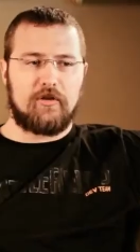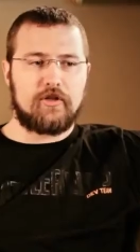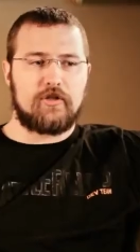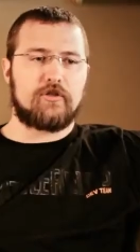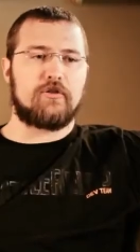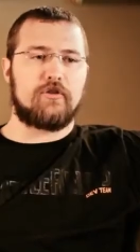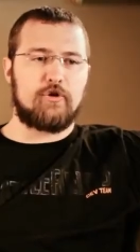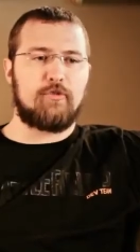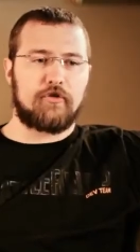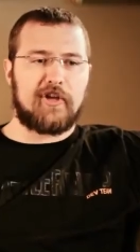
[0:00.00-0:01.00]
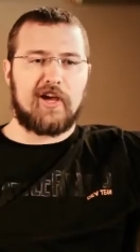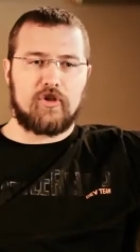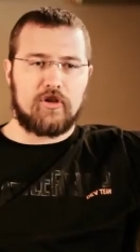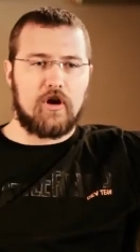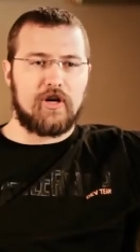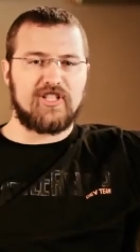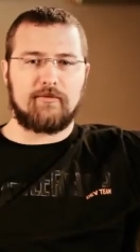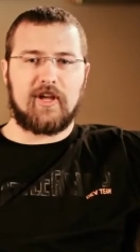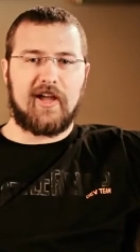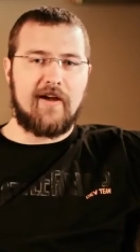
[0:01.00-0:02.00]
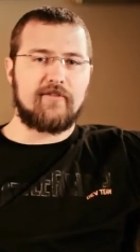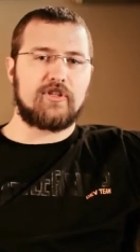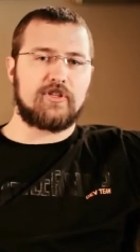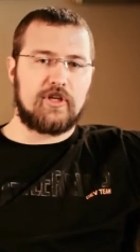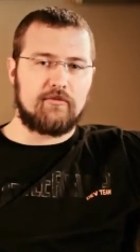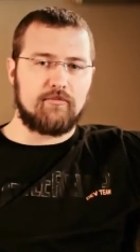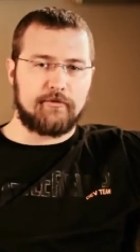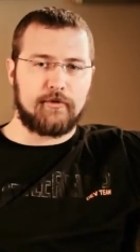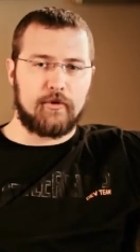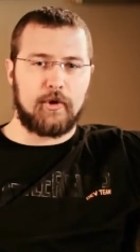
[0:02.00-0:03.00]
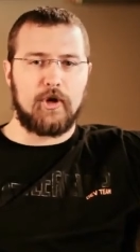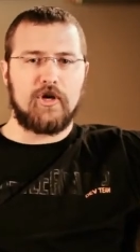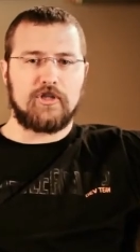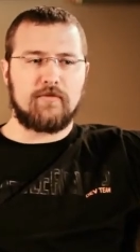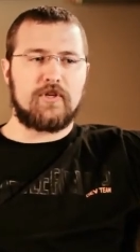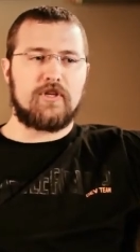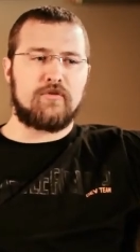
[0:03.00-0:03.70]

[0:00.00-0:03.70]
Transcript: this is a new bolt action gun, it's something I haven't seen before, something